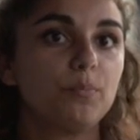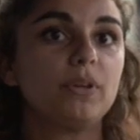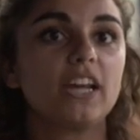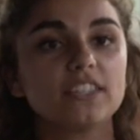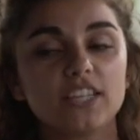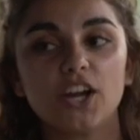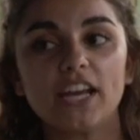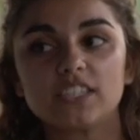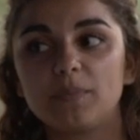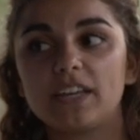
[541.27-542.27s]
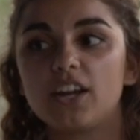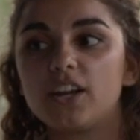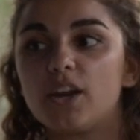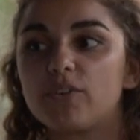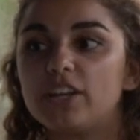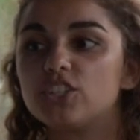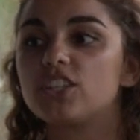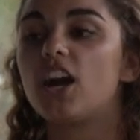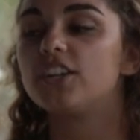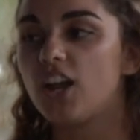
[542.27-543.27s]
Because our estimated cutoff ranges
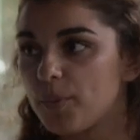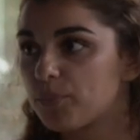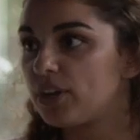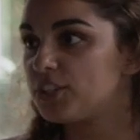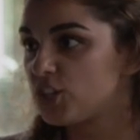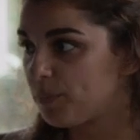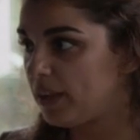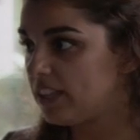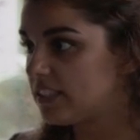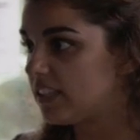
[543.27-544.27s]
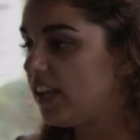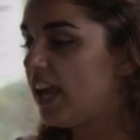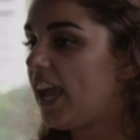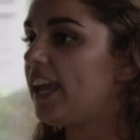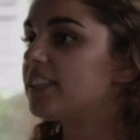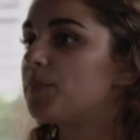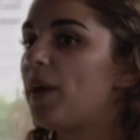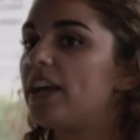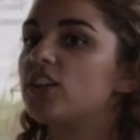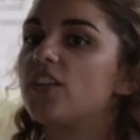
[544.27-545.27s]
are not predetermined and
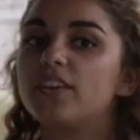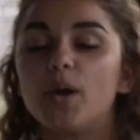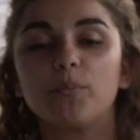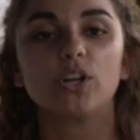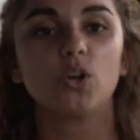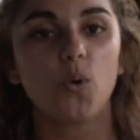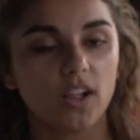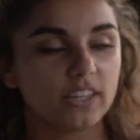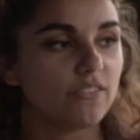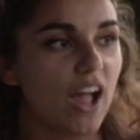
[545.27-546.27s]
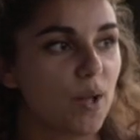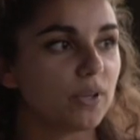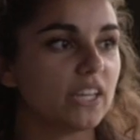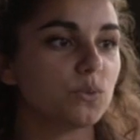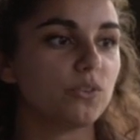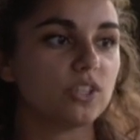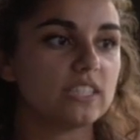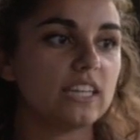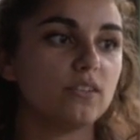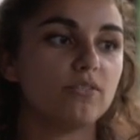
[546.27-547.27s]
depend on the number and quality of applicants we
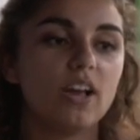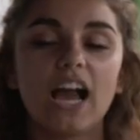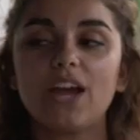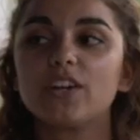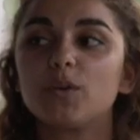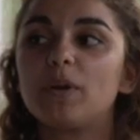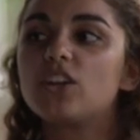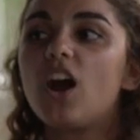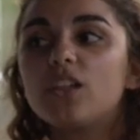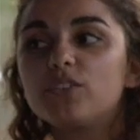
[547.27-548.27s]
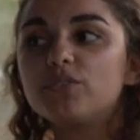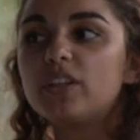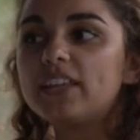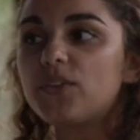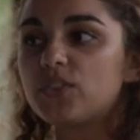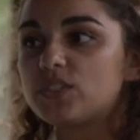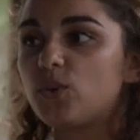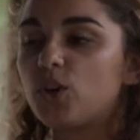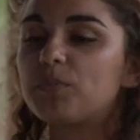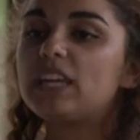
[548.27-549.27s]
receive, I recommend all of you filling out this
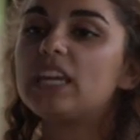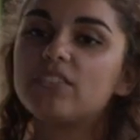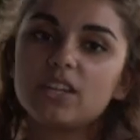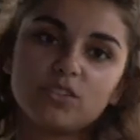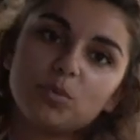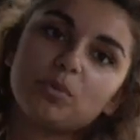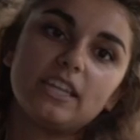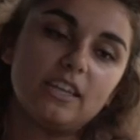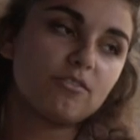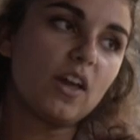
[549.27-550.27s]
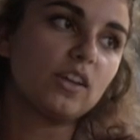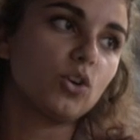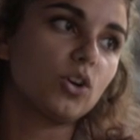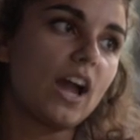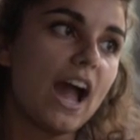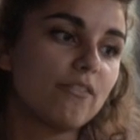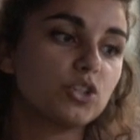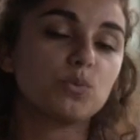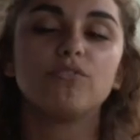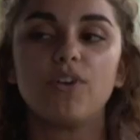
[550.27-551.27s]
form, even if you believe that your
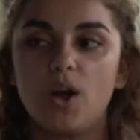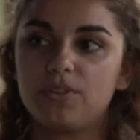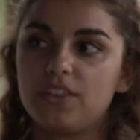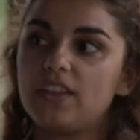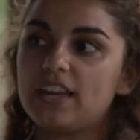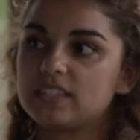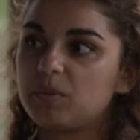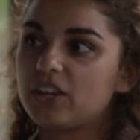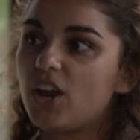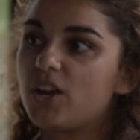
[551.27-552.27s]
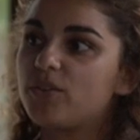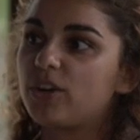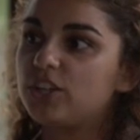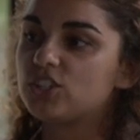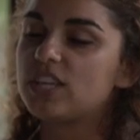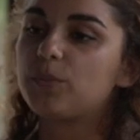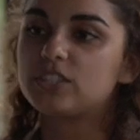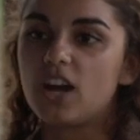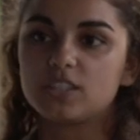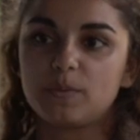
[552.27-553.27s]
average will fall within the estimated cutoff ranges that we
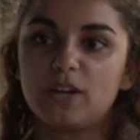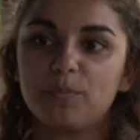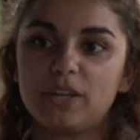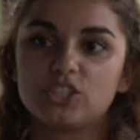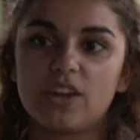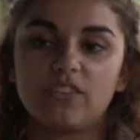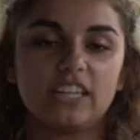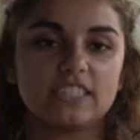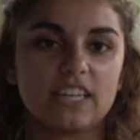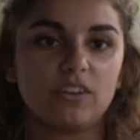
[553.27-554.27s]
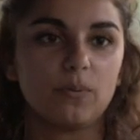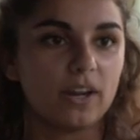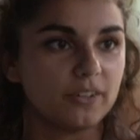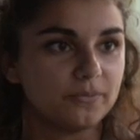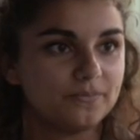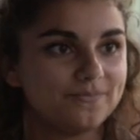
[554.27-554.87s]
talked about on page 70 and 71.